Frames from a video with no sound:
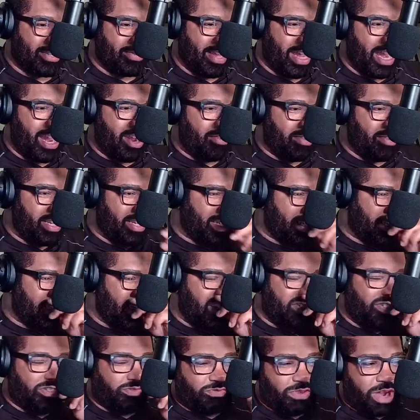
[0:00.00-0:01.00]
so he held his
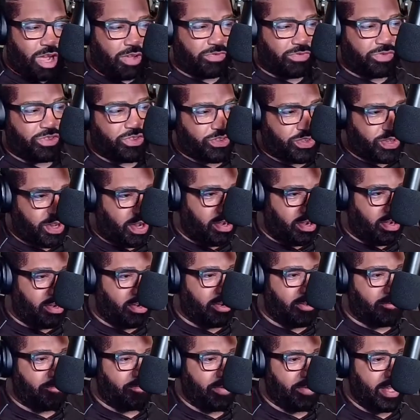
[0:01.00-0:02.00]
son throughout the
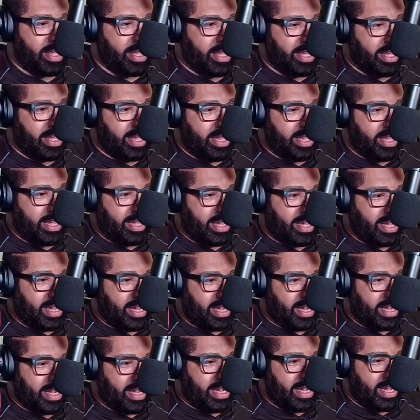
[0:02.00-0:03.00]
song.
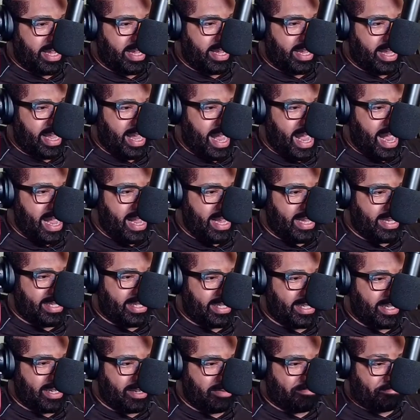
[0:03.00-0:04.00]

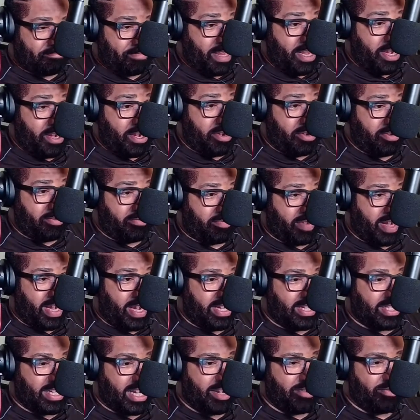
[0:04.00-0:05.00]
As it appeared,
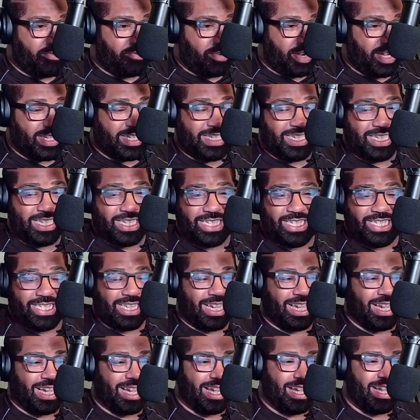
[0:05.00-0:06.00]
Ray J wasn't
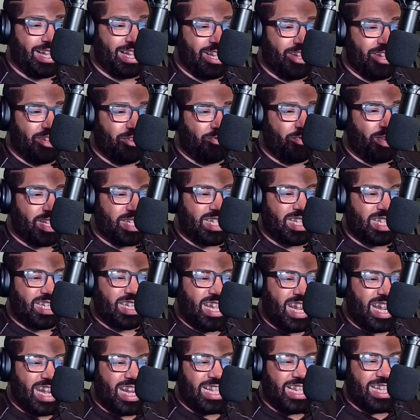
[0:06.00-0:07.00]

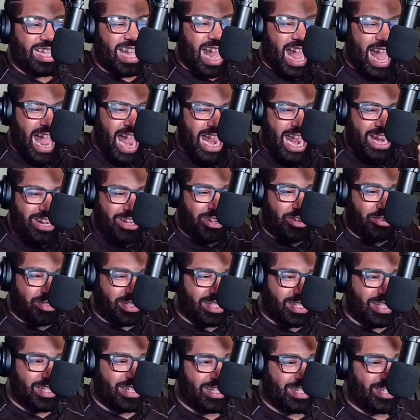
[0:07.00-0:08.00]
hitting the high
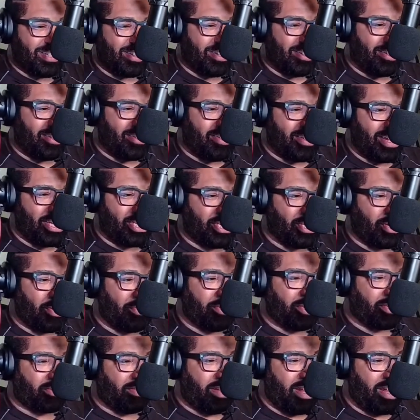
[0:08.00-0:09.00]
notes in the song. He
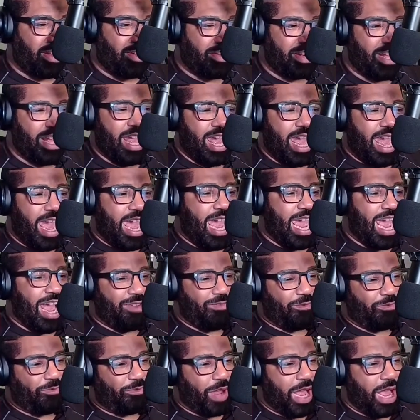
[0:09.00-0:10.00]
told the crowd, "Hey,
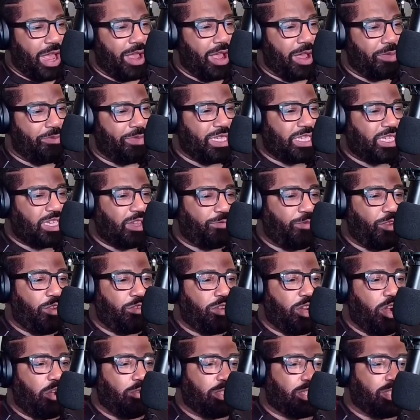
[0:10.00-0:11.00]
I missed a
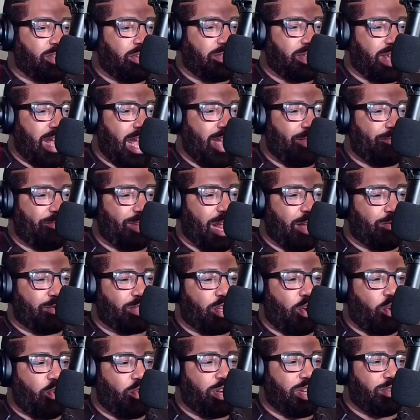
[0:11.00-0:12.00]
few notes on that, but I
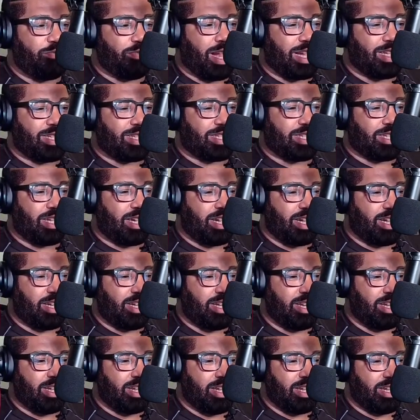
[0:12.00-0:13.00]
was holding my
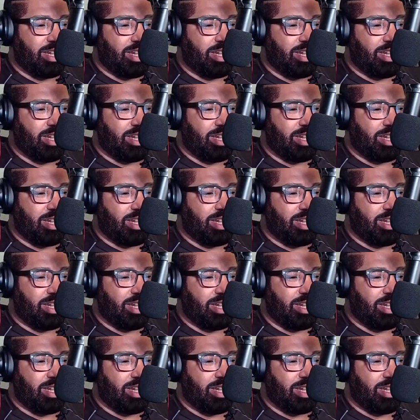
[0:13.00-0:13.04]
son.